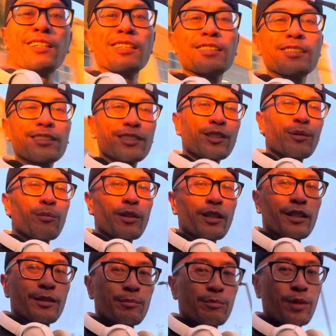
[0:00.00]
in
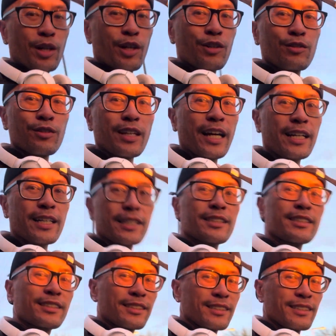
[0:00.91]
Summerlin, bro. Like
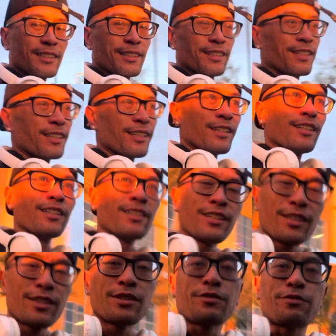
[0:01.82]
it's
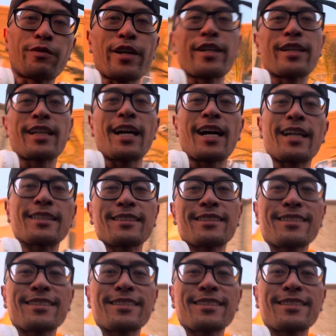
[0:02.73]
very nice.